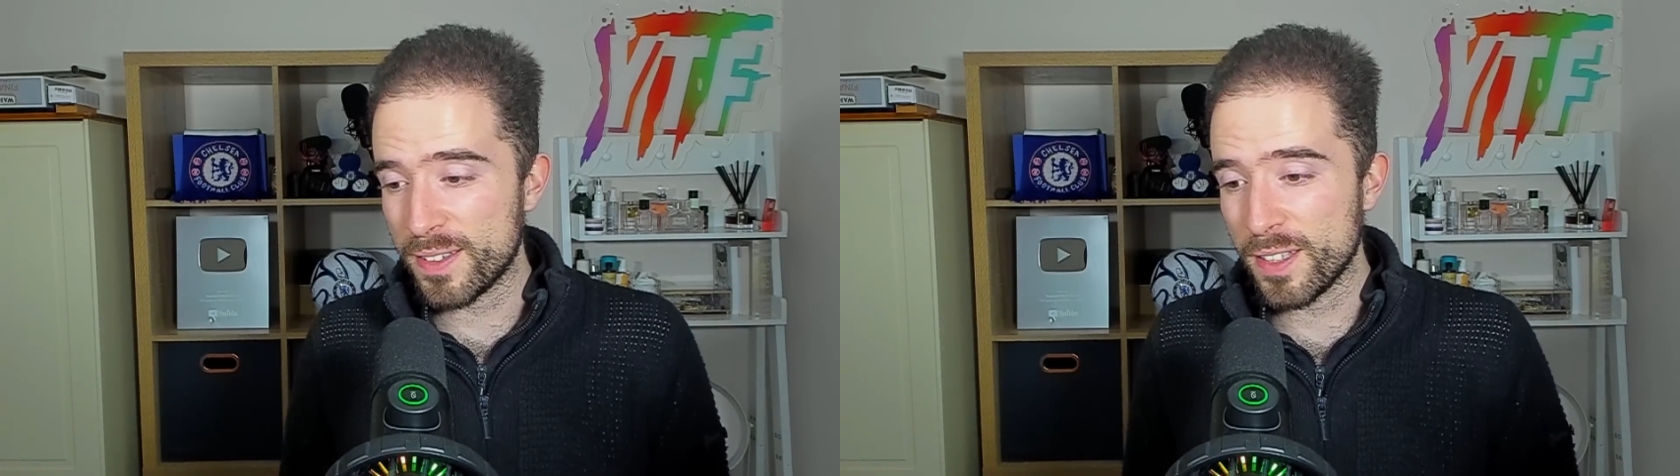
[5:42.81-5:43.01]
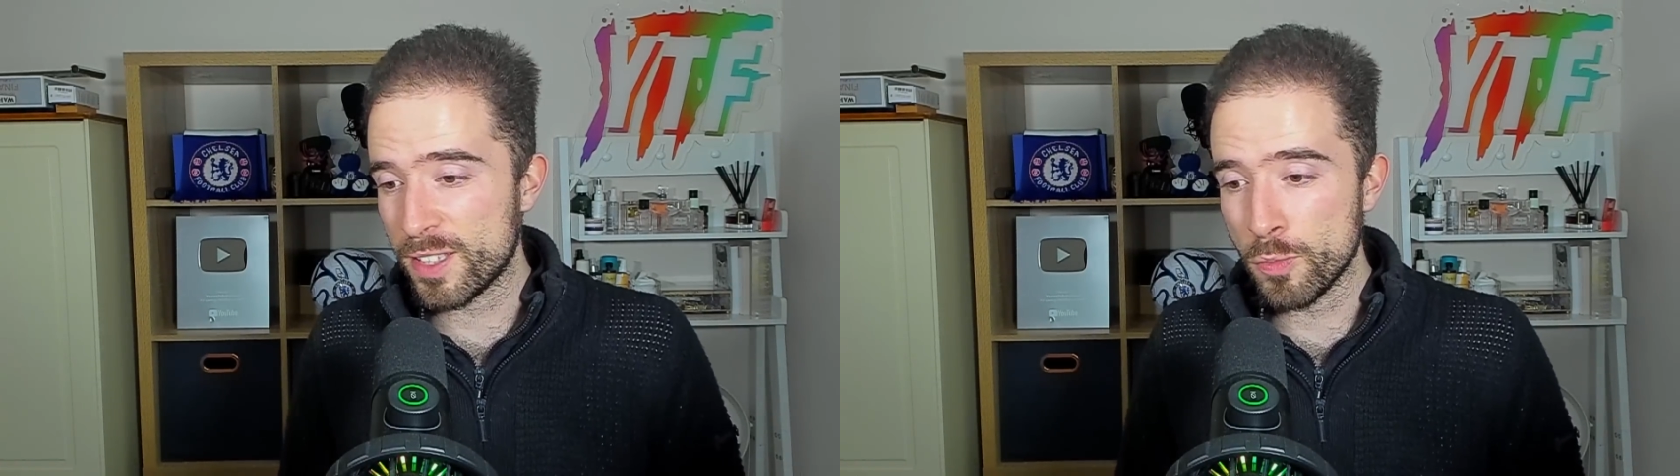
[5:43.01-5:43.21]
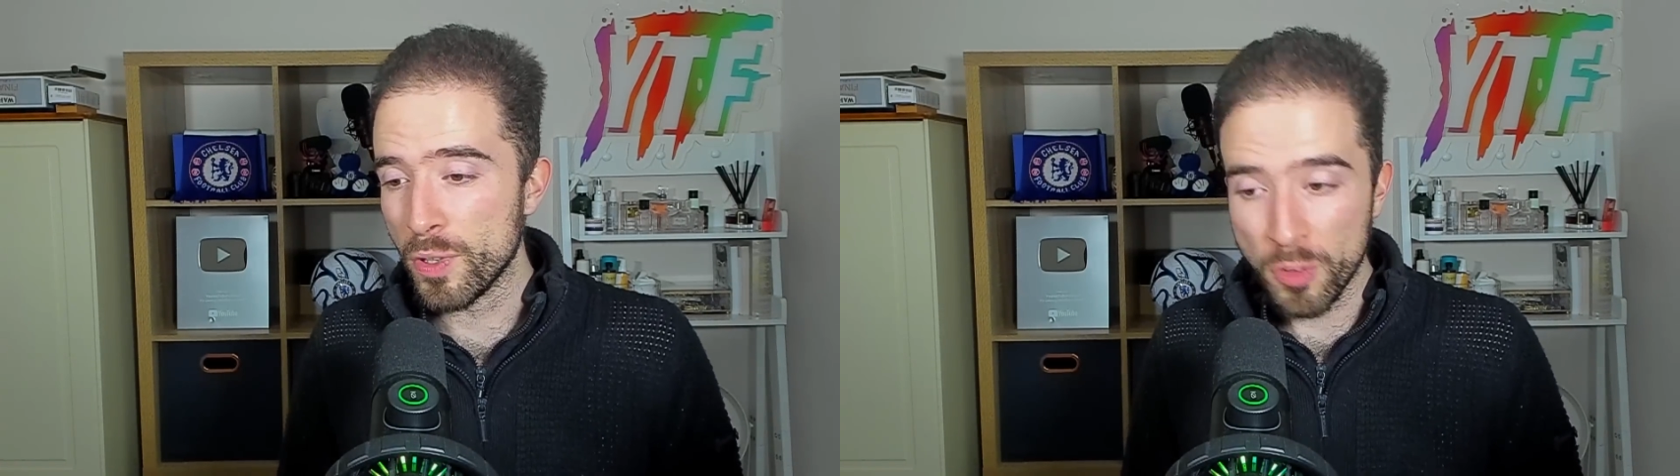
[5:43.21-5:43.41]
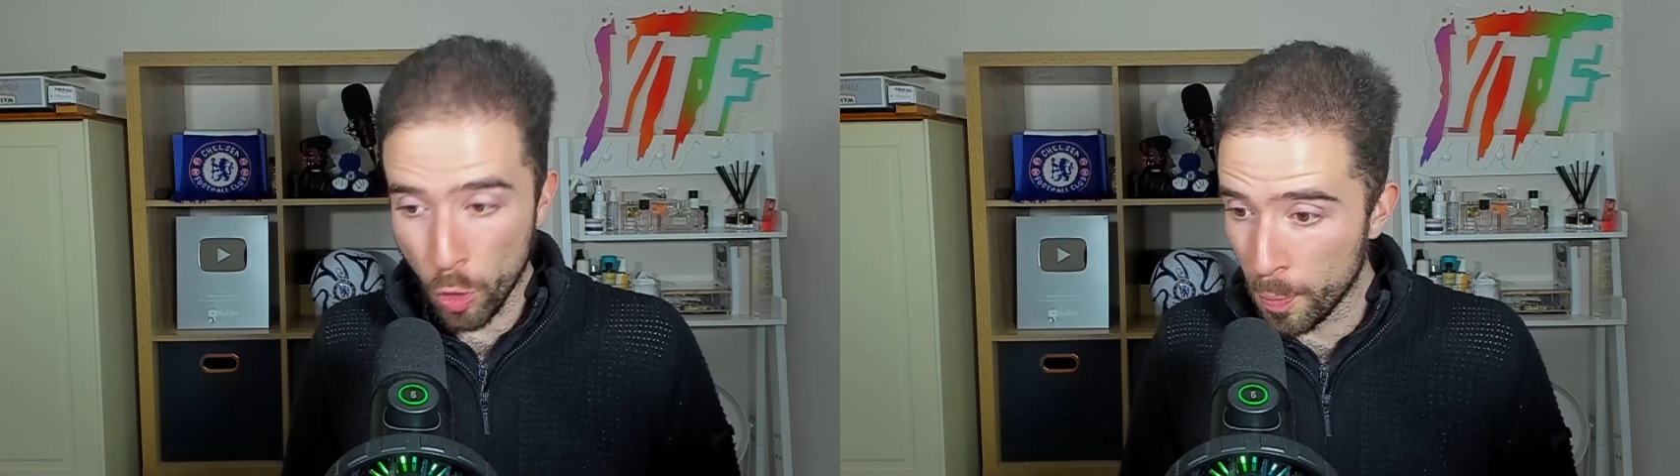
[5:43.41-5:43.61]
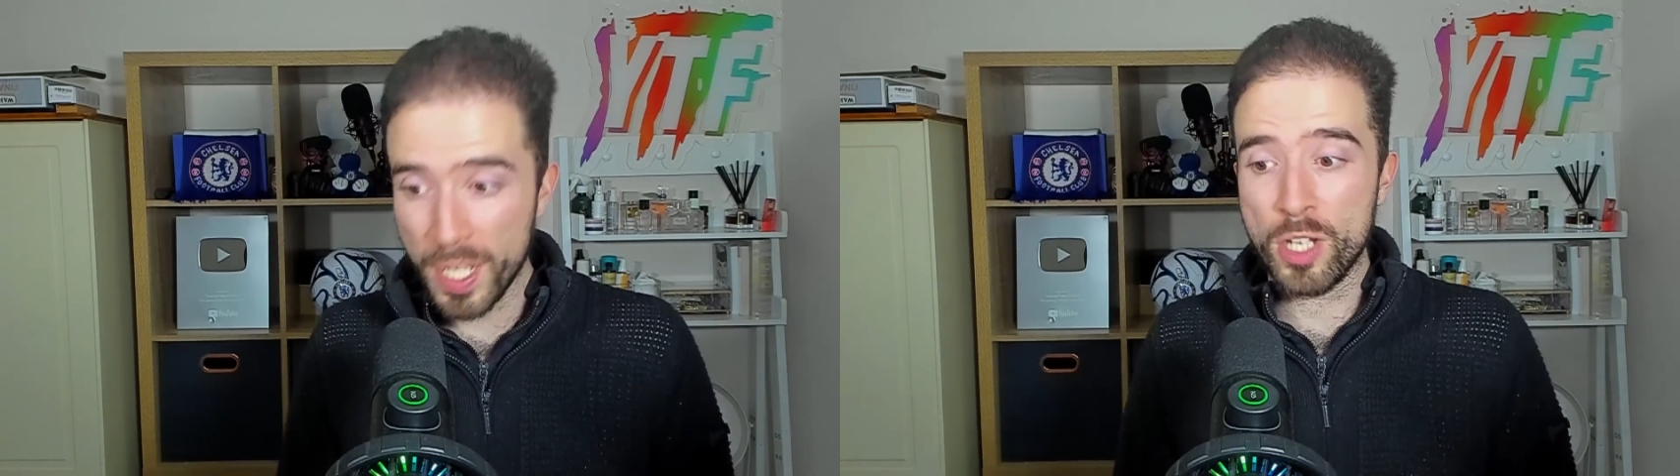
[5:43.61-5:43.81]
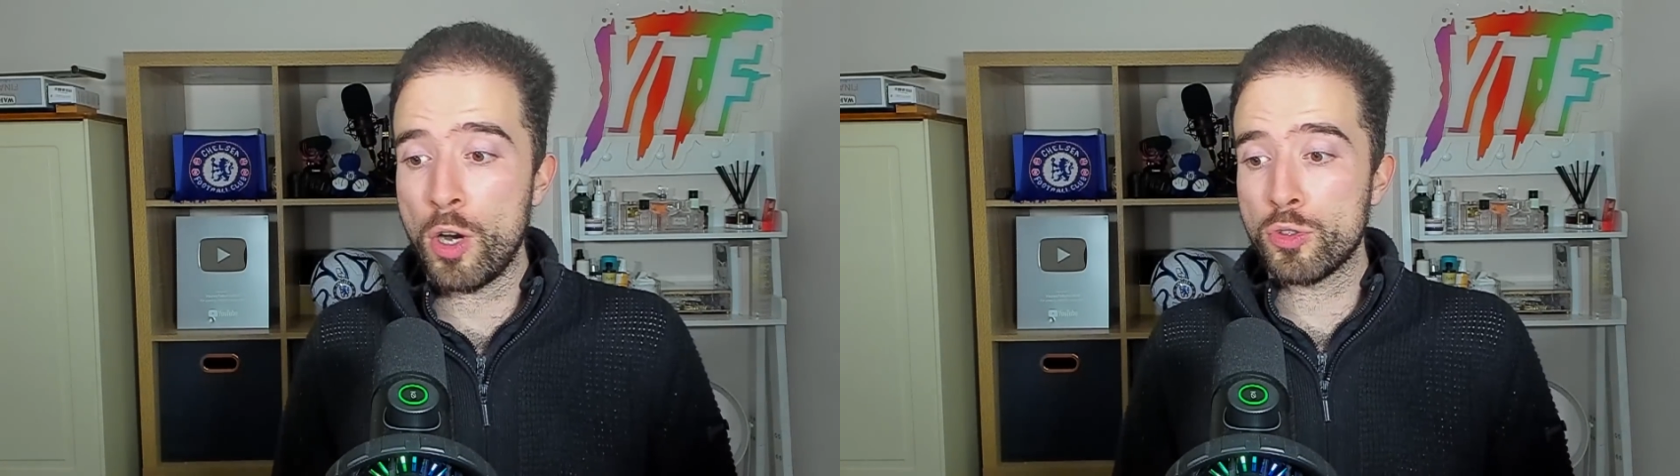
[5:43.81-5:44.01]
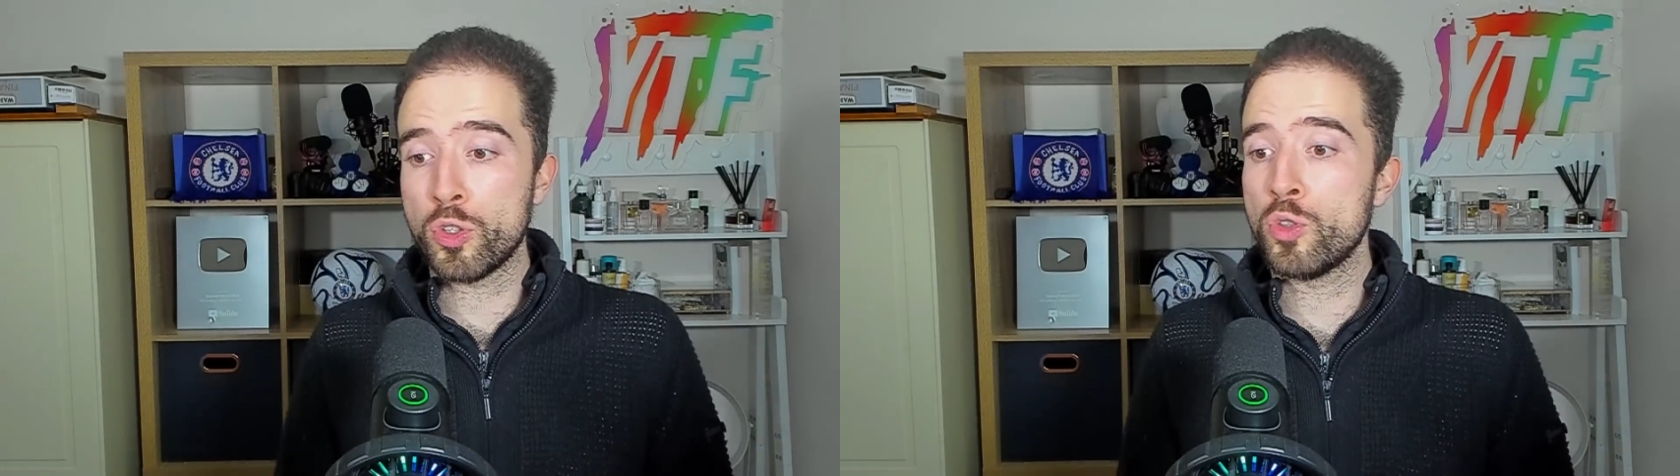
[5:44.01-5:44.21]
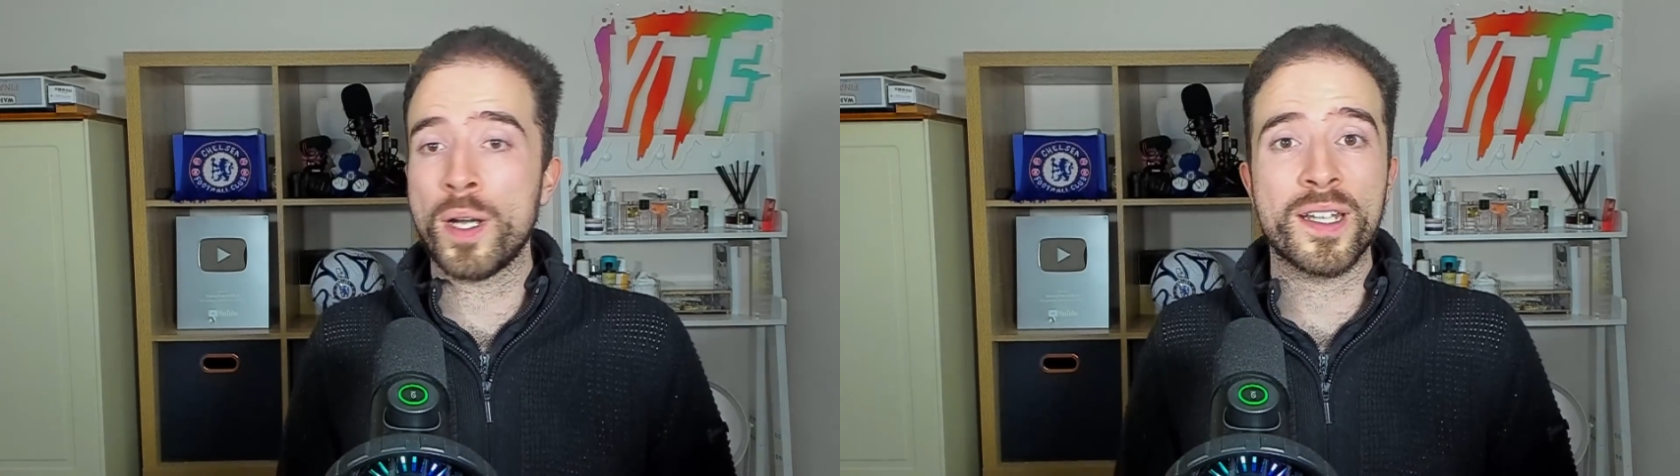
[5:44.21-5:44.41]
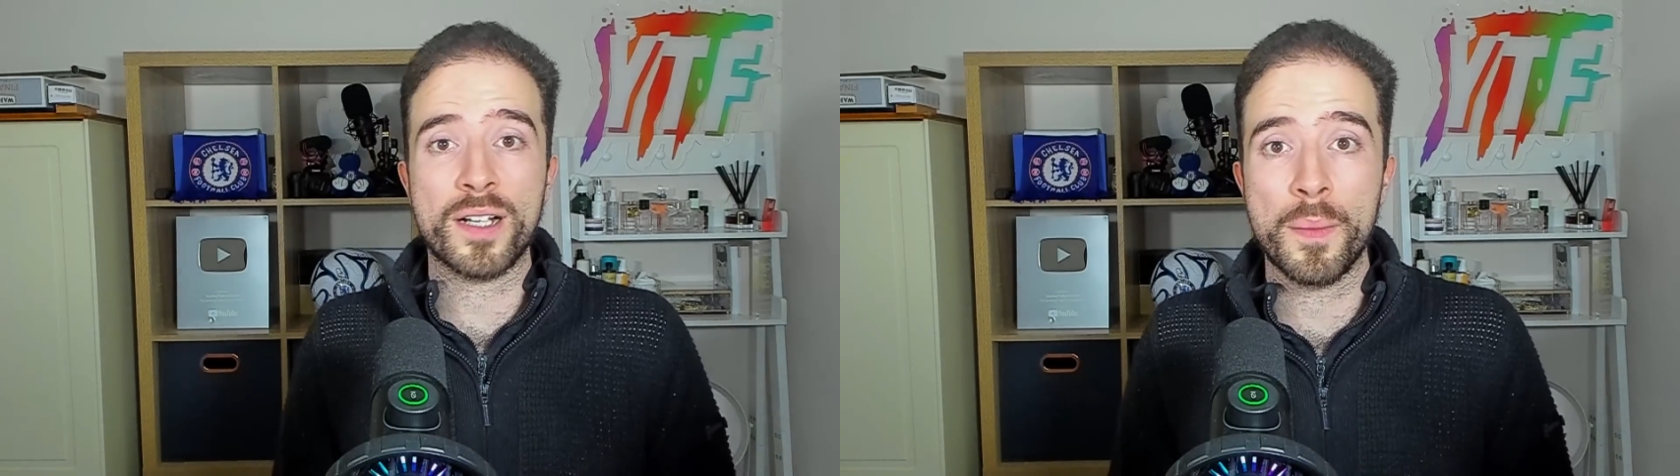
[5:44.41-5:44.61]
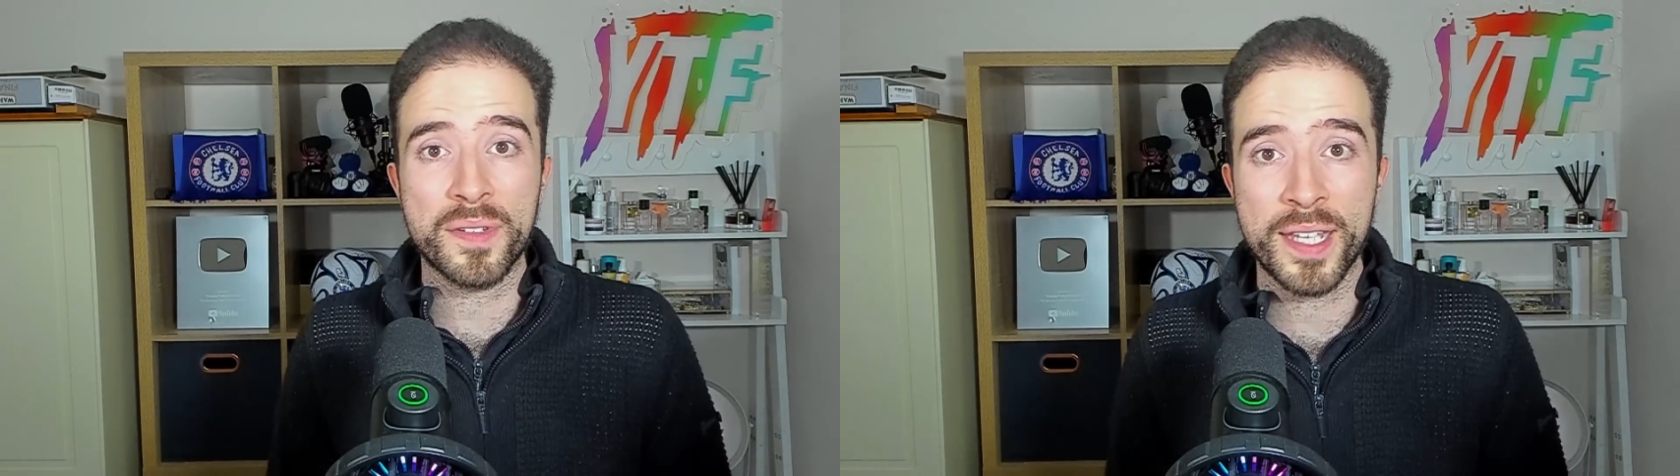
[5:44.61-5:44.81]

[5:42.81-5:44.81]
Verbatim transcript: system we normally go to when it comes